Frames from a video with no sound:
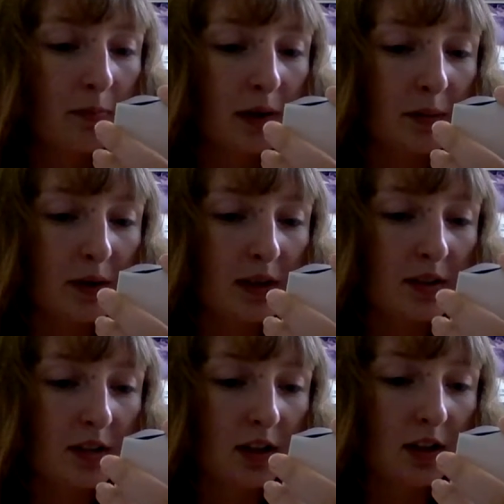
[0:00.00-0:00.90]
But I'm
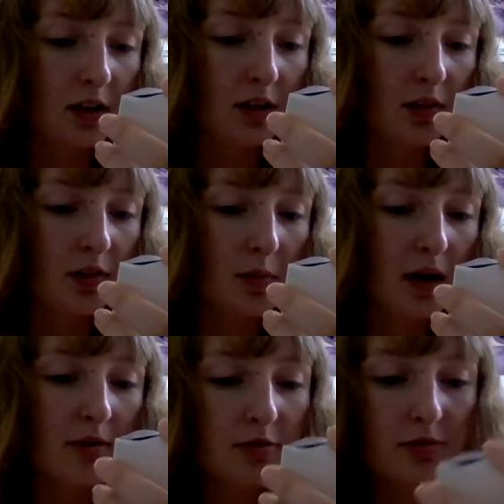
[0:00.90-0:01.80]
guessing that none of them
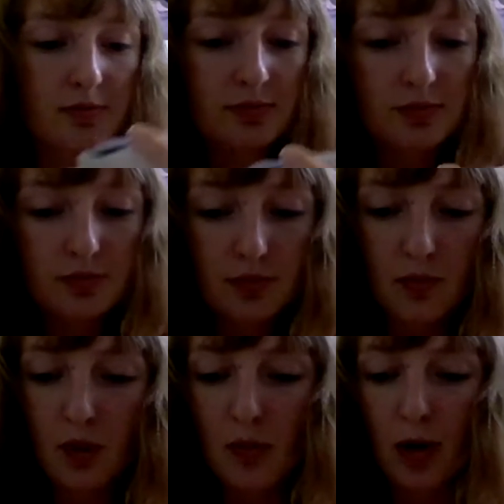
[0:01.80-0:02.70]
have.
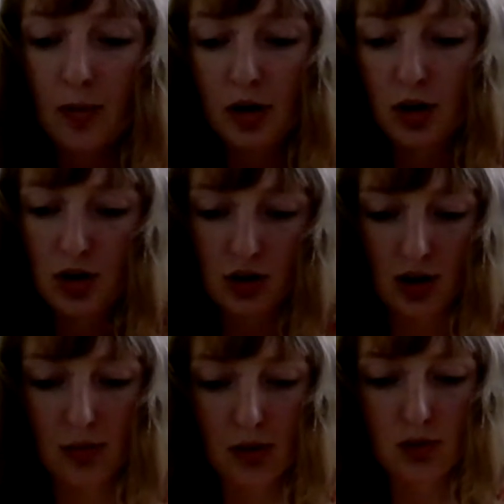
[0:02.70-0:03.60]
All my creatures
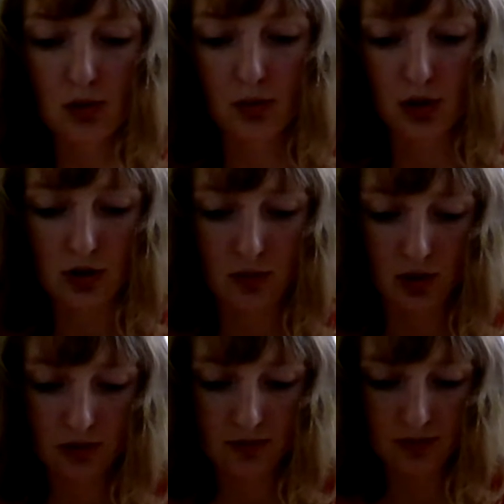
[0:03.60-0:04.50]
get
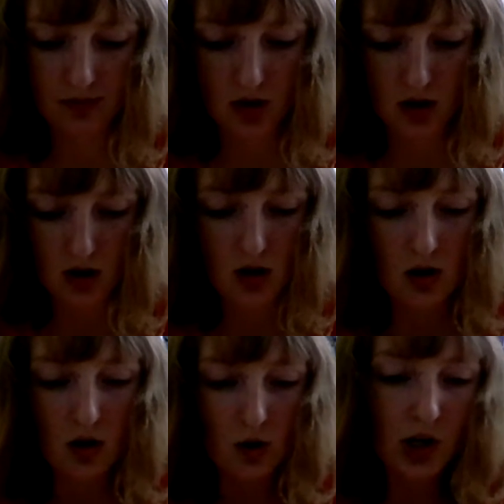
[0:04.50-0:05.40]
+1/+1,
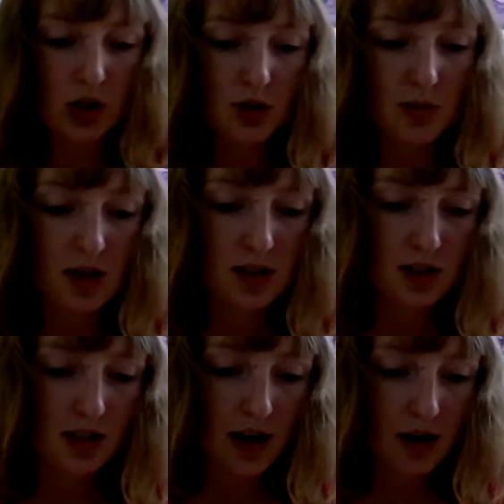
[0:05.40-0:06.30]
which
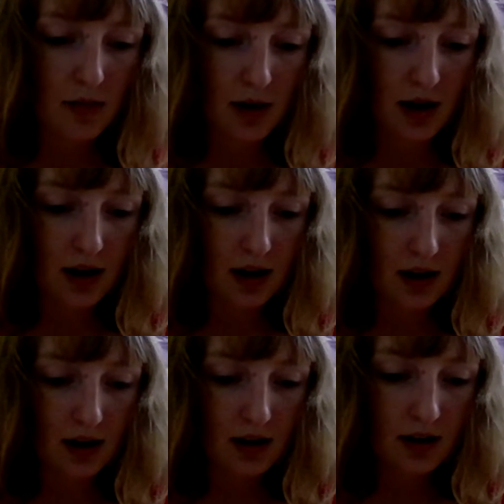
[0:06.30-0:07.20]
means that
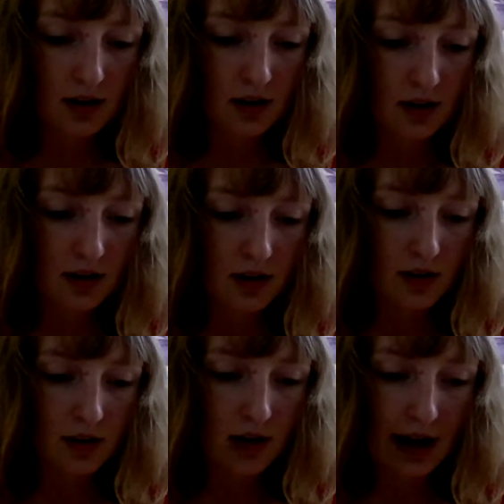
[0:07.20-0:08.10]
my
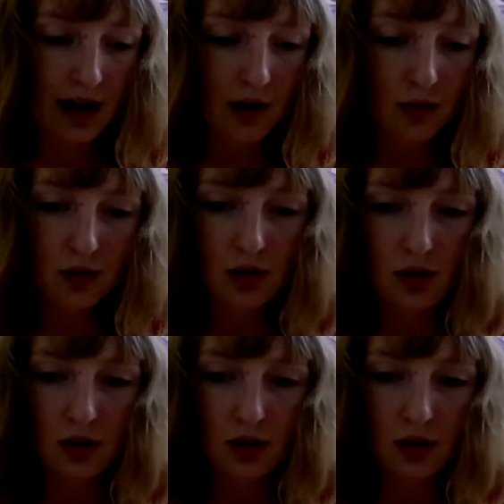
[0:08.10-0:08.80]
Hound